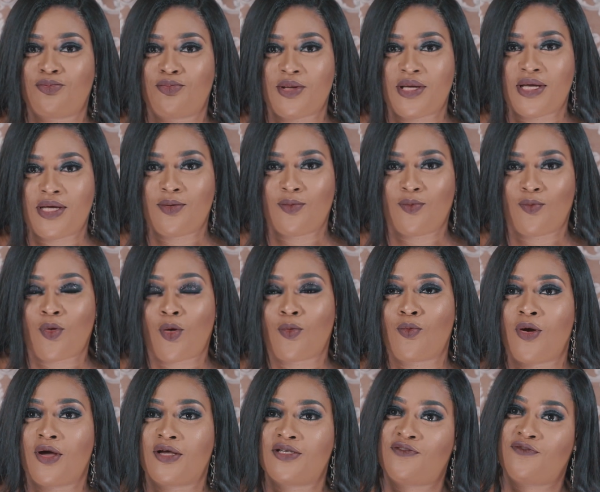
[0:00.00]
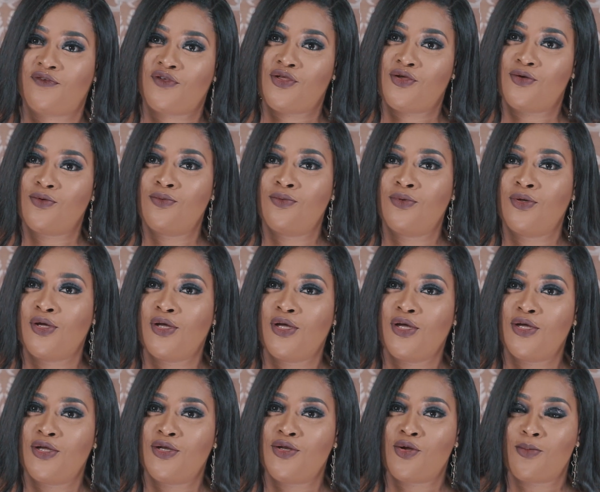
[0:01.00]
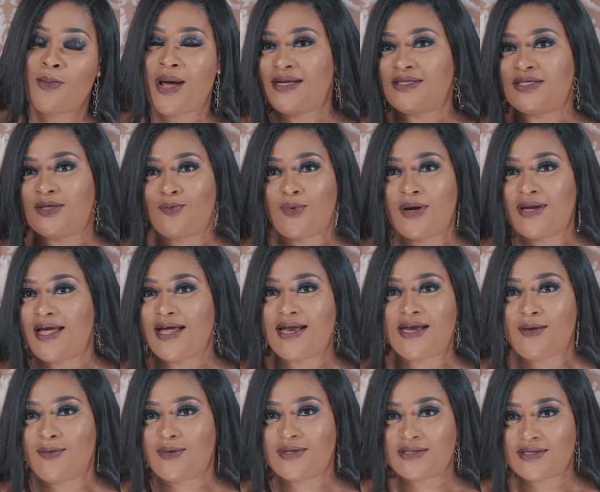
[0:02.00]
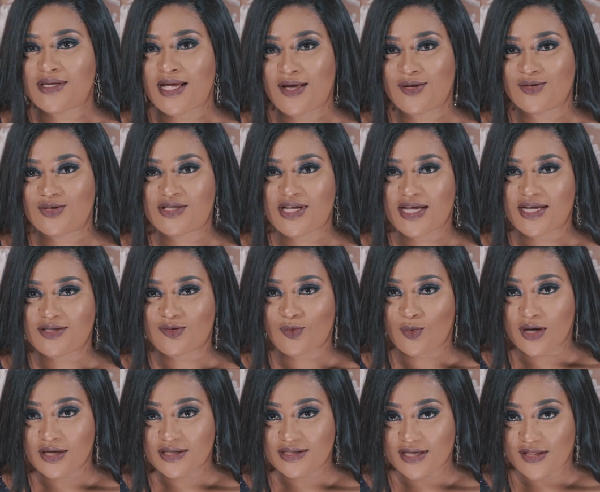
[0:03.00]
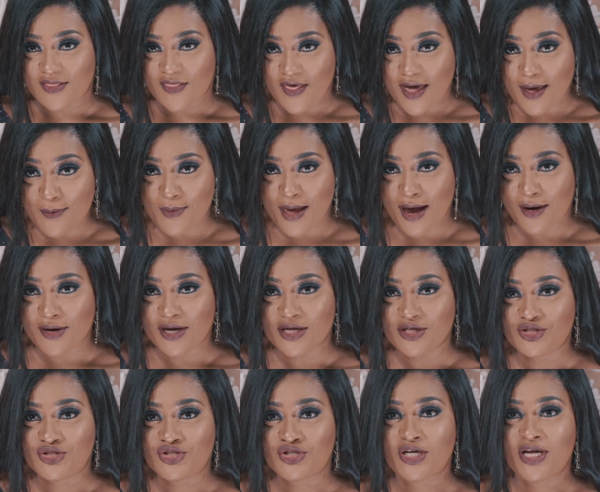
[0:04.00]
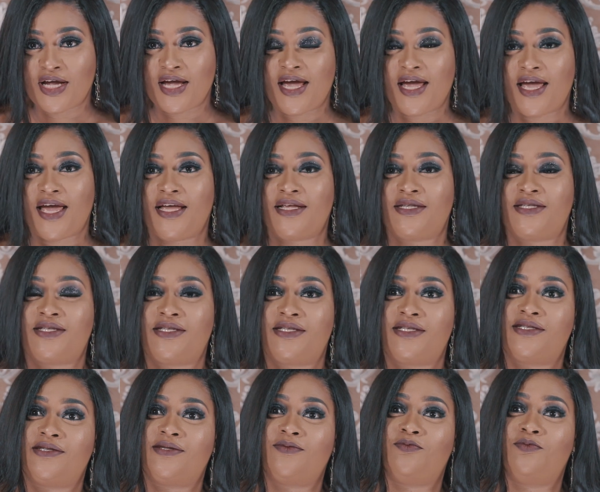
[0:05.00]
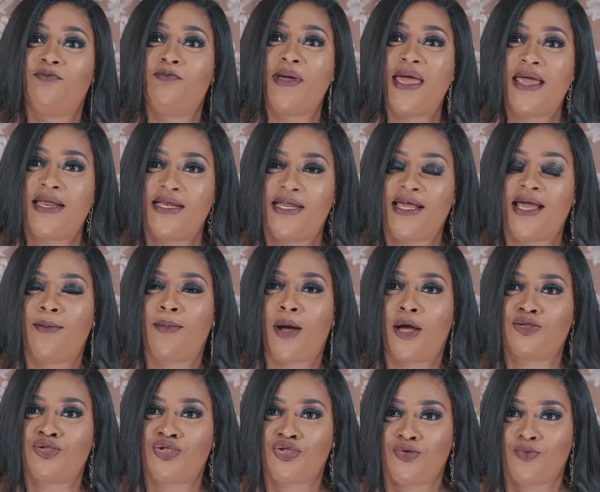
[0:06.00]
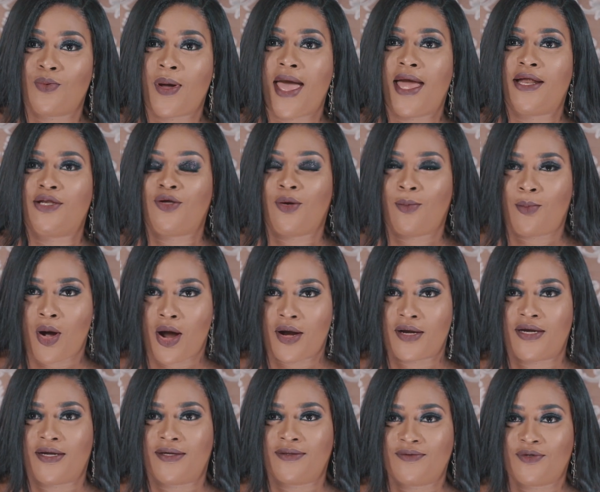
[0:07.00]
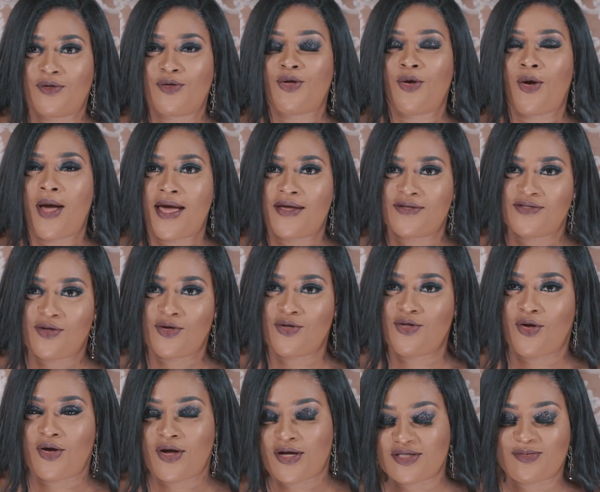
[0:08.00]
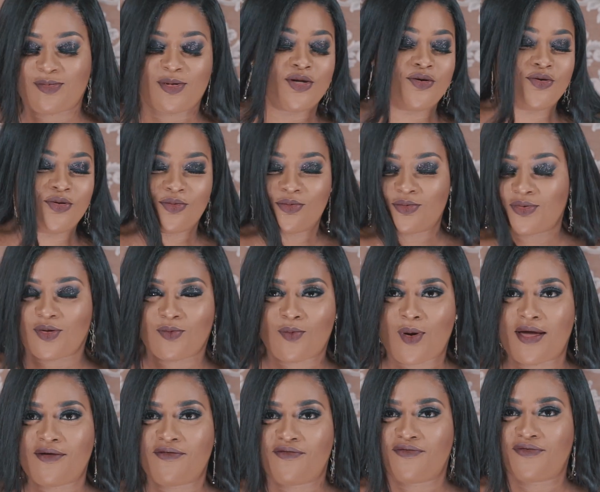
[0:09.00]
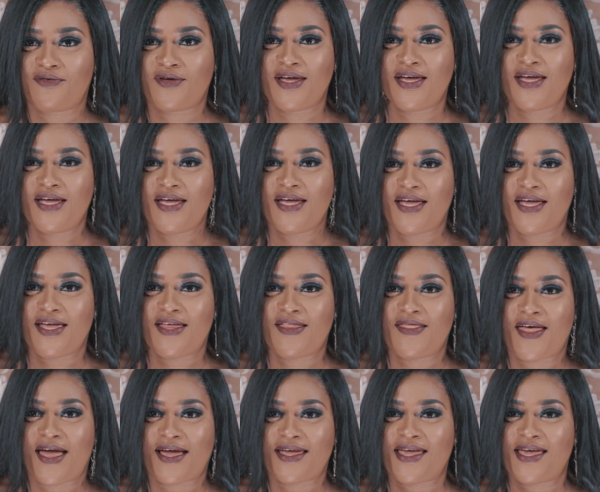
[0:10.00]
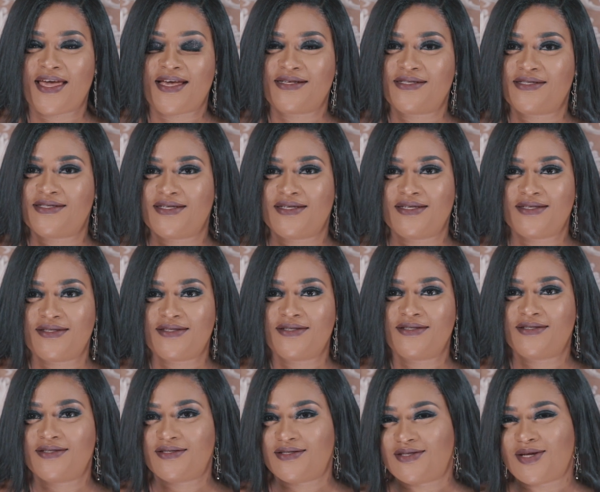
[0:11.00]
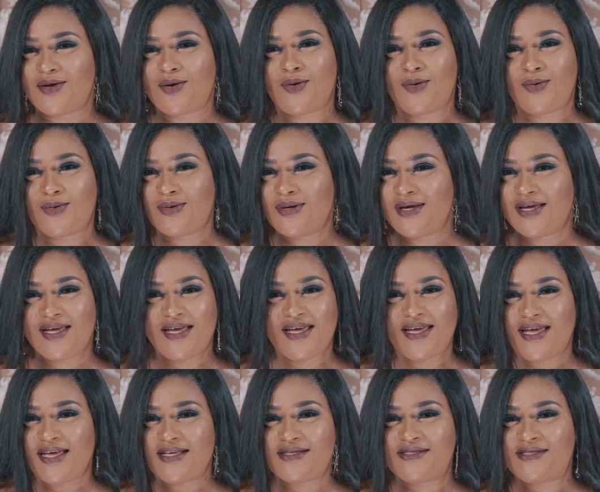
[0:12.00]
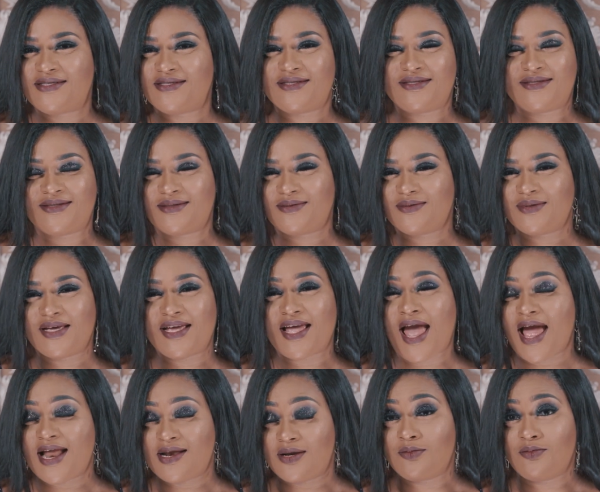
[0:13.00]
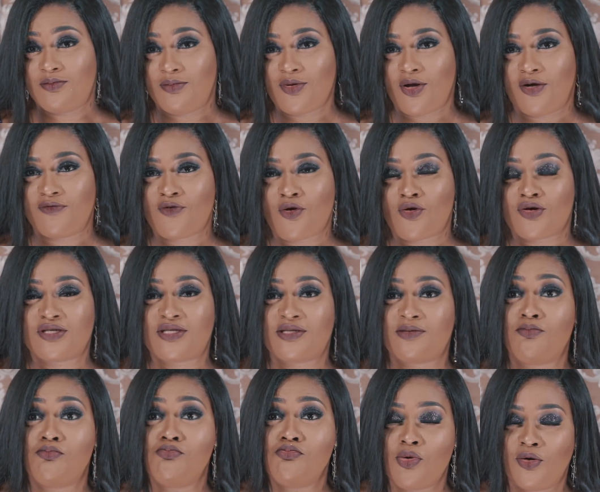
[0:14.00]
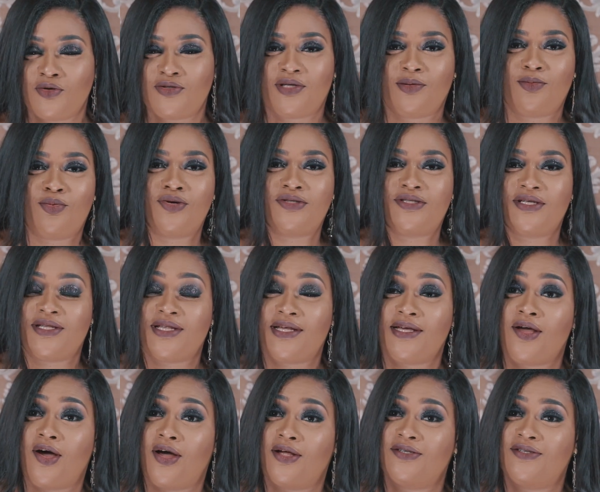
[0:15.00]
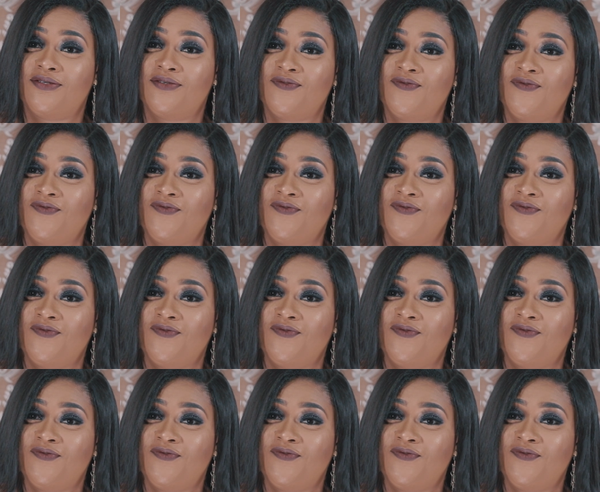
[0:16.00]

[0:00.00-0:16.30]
be what works for you. No matter what anyone else says works in their marriage, it's mainly about you and your partner, or your husband or the wife in that case. So it's, and of course, most importantly, God.